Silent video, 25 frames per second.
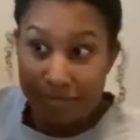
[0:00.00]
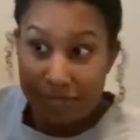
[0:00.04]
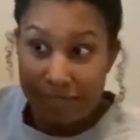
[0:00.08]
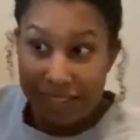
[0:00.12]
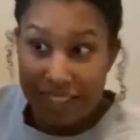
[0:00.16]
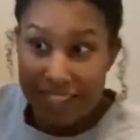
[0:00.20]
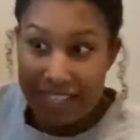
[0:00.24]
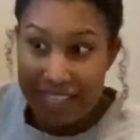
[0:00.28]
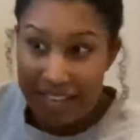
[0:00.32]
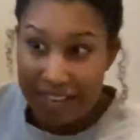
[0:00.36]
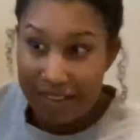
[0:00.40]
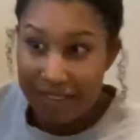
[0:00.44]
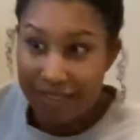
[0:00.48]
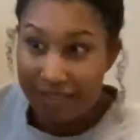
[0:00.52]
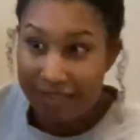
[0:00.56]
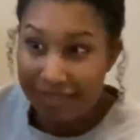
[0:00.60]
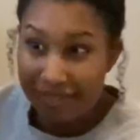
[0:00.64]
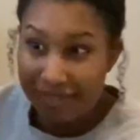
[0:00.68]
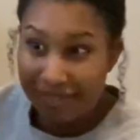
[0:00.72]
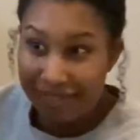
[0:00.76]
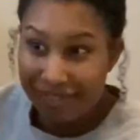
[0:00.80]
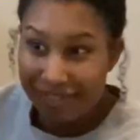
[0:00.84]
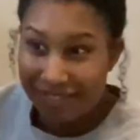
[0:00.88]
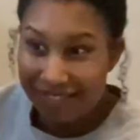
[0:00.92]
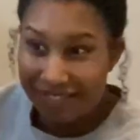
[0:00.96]
Sit.
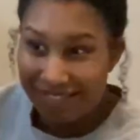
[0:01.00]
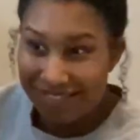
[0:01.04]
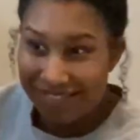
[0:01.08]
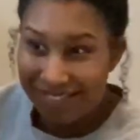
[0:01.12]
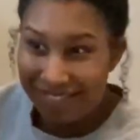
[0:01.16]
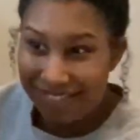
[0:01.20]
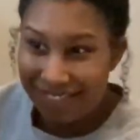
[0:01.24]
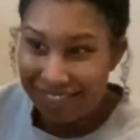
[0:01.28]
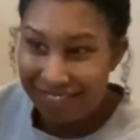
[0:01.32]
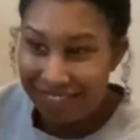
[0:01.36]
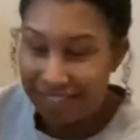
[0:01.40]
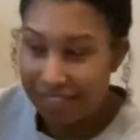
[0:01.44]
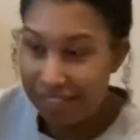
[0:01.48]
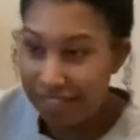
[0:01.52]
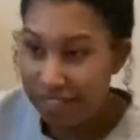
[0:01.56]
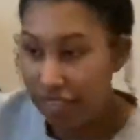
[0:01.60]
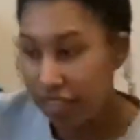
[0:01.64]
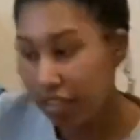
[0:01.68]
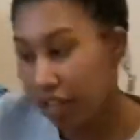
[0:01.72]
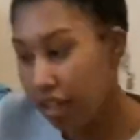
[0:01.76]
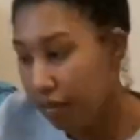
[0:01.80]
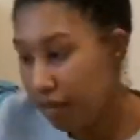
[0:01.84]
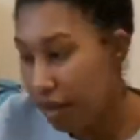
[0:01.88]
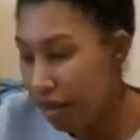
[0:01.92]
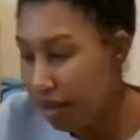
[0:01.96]

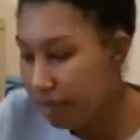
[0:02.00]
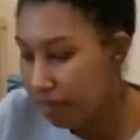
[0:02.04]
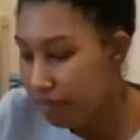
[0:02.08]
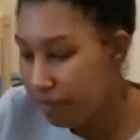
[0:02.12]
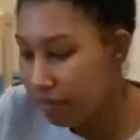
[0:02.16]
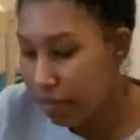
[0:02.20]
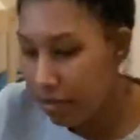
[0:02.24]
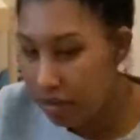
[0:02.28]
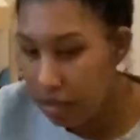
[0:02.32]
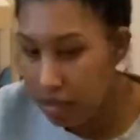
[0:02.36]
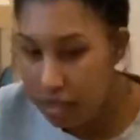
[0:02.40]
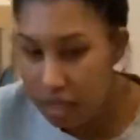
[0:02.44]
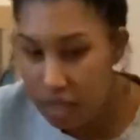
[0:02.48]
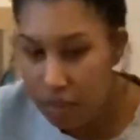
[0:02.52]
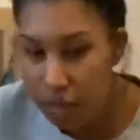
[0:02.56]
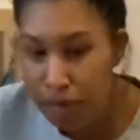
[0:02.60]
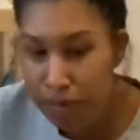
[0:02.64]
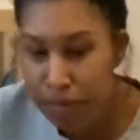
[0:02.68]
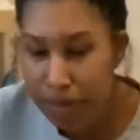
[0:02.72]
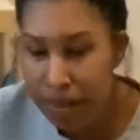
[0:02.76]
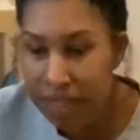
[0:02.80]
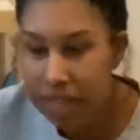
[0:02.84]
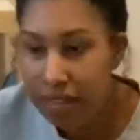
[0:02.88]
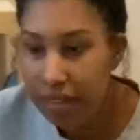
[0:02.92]
Come on, sit with me.